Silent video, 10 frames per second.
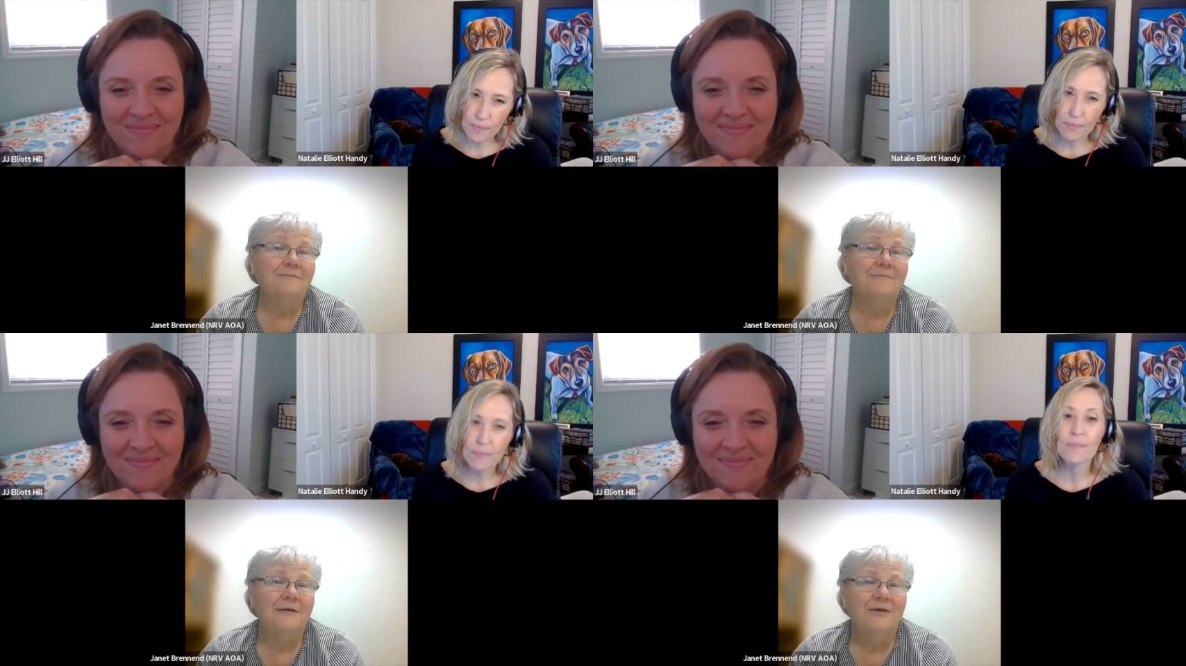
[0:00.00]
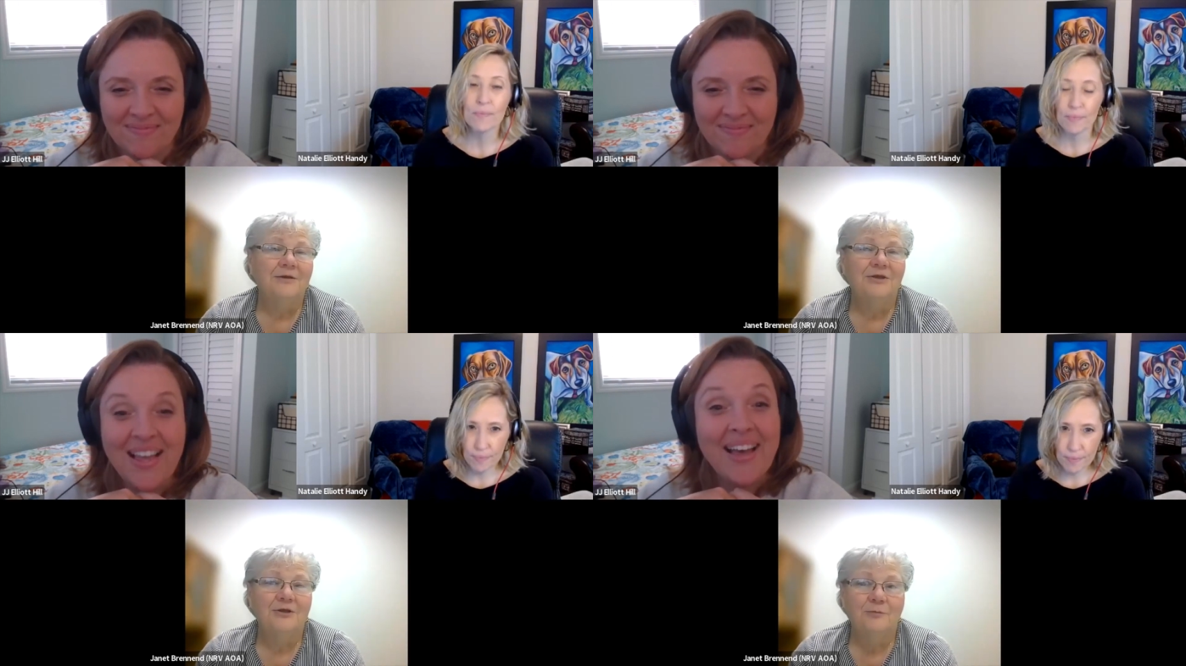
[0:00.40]

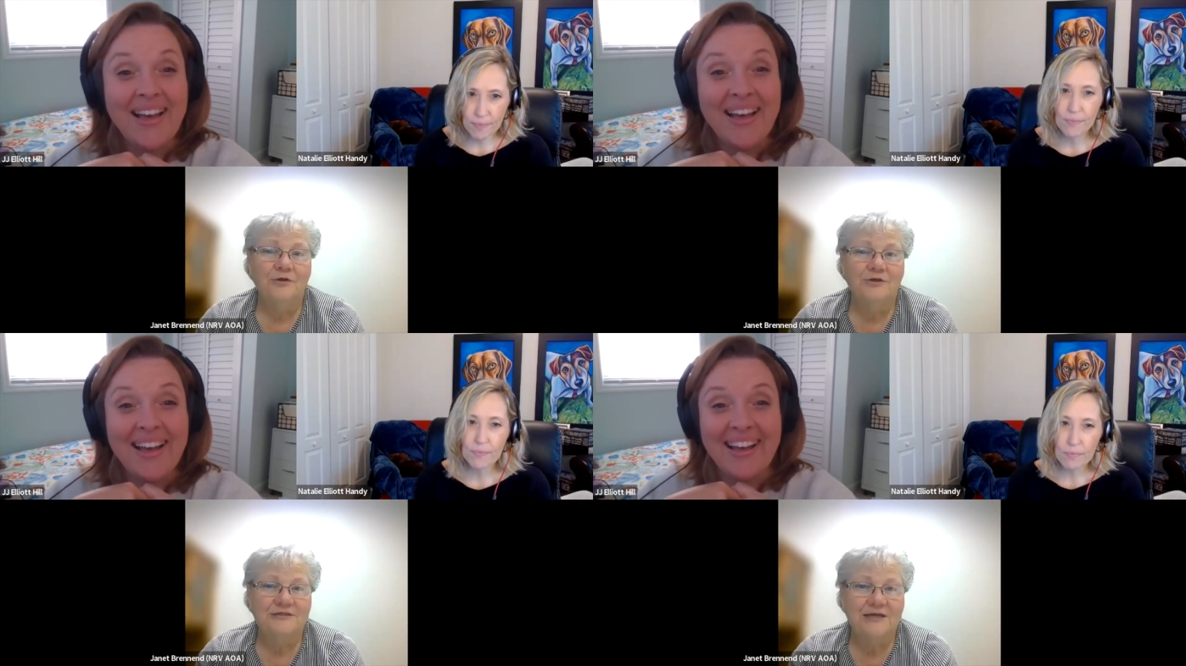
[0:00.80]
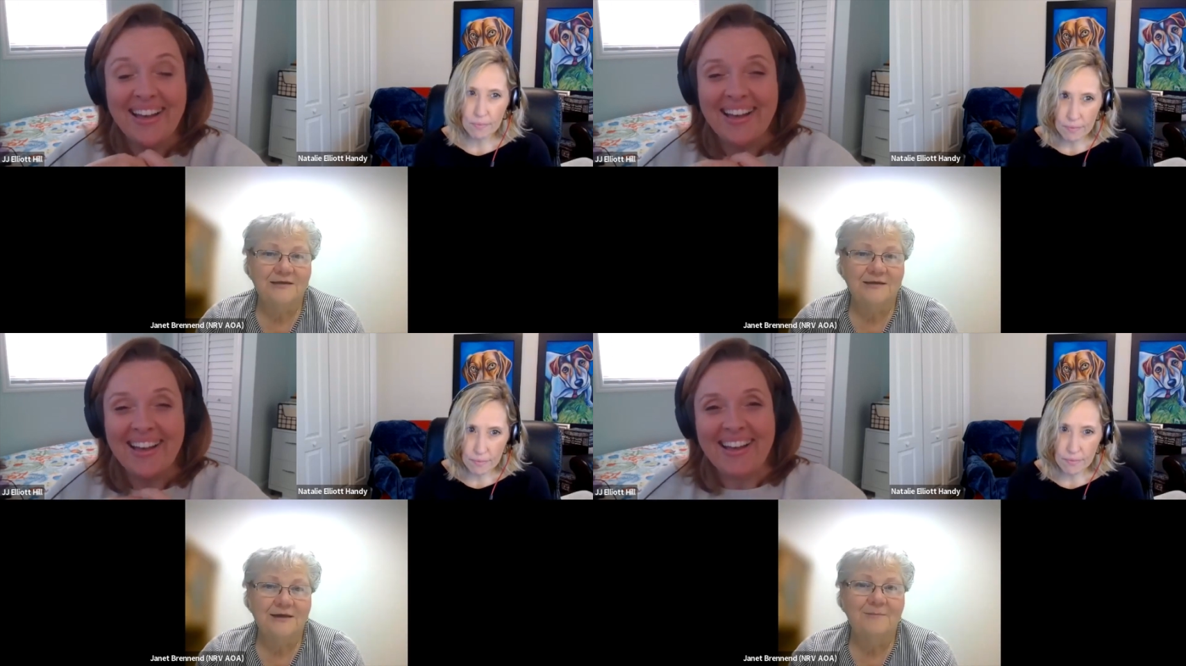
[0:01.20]
Speaker 1: mm-hmm. you know where you
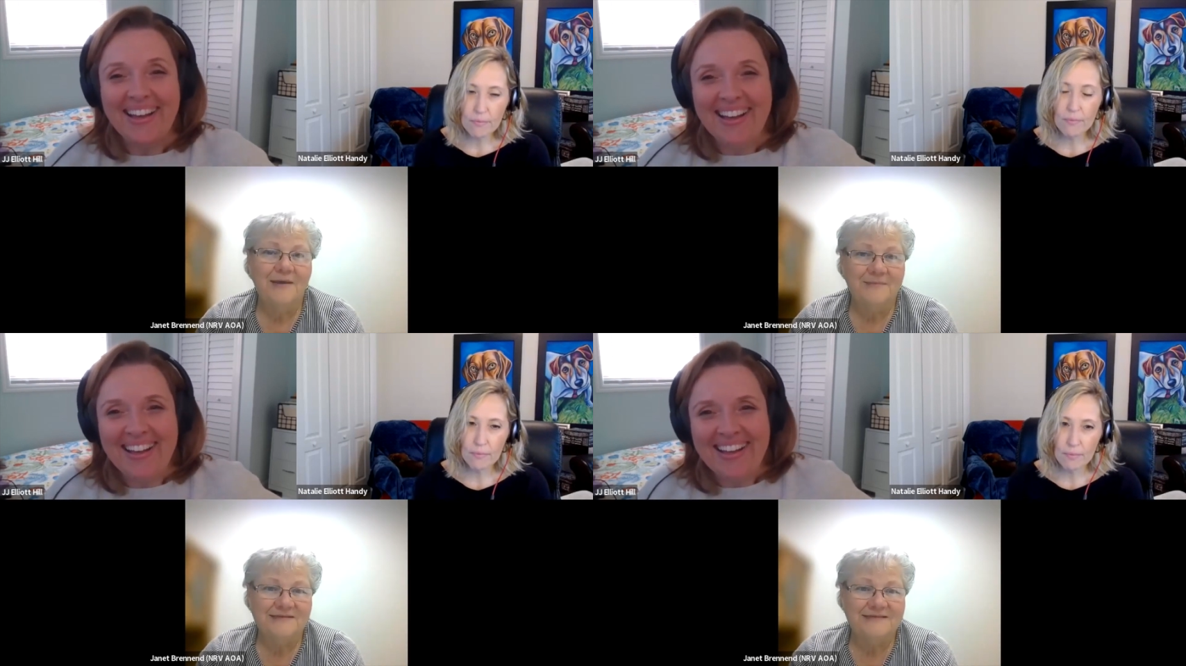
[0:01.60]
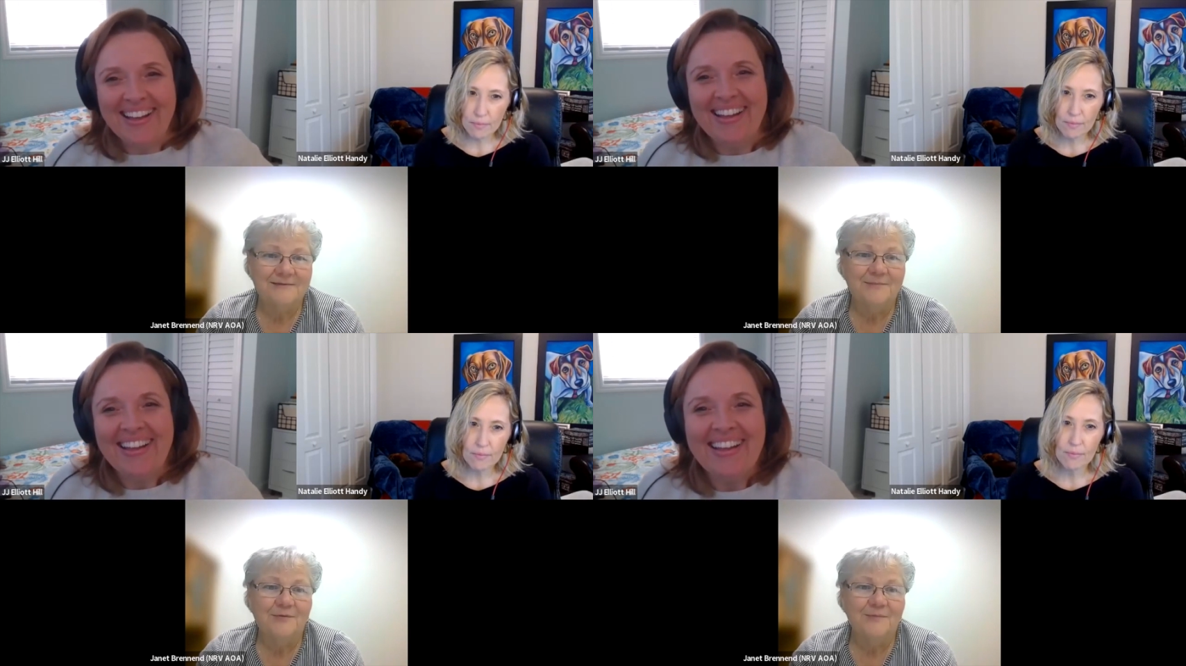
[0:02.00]
take a baby
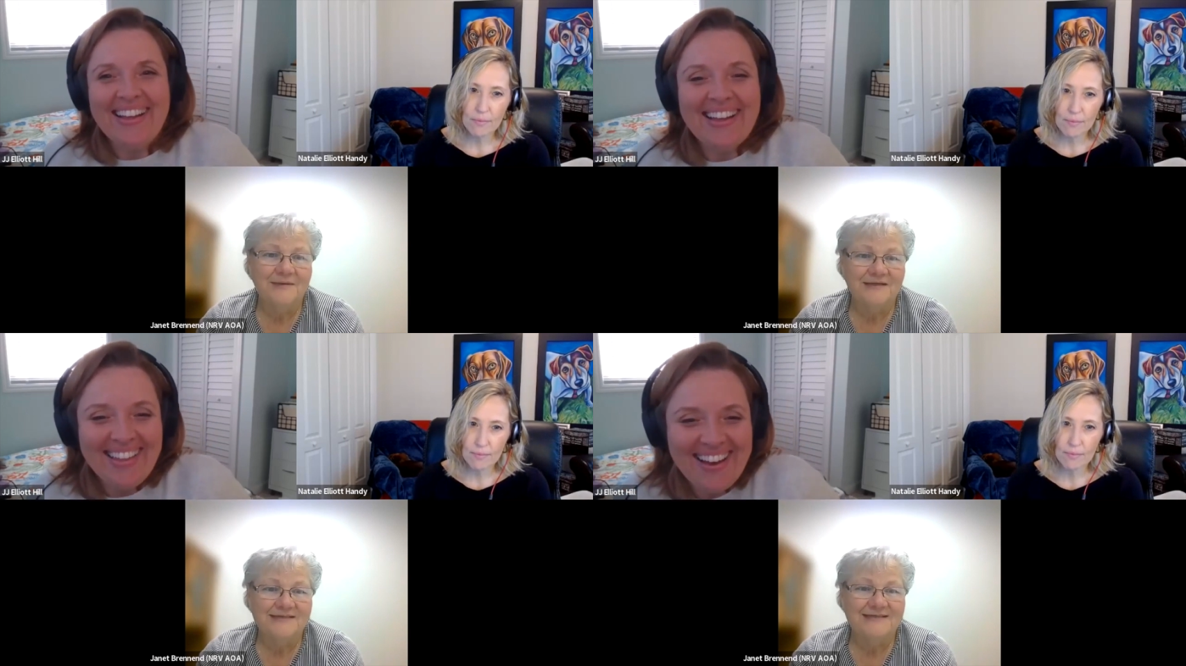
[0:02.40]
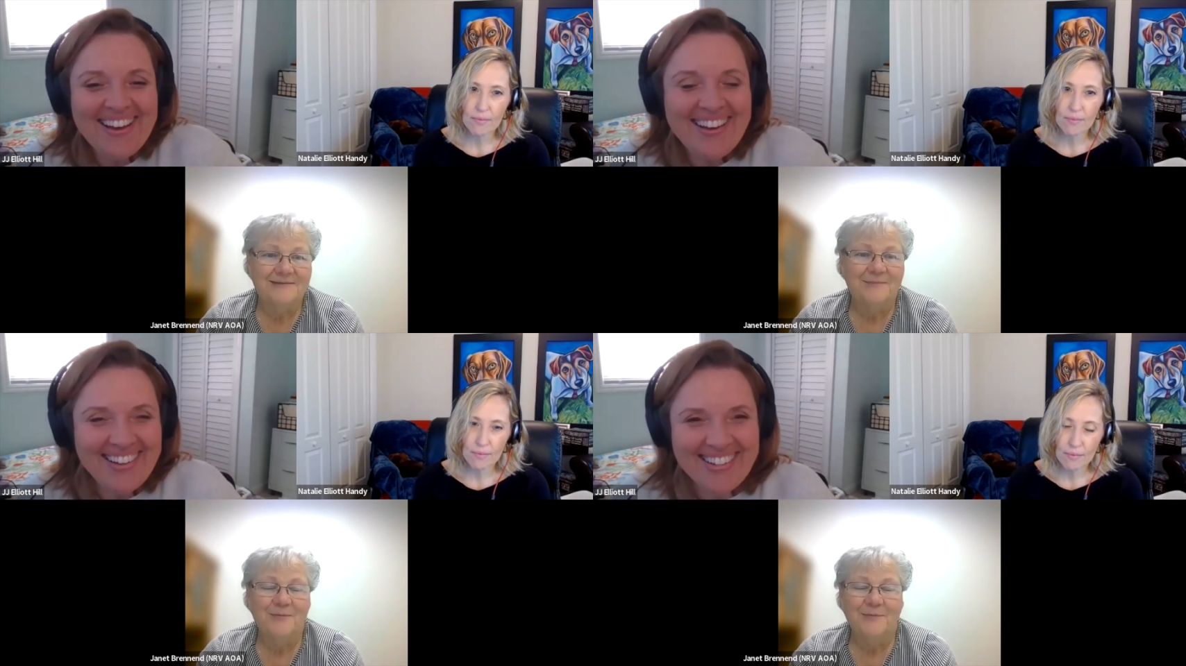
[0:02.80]
step or a big step yeah.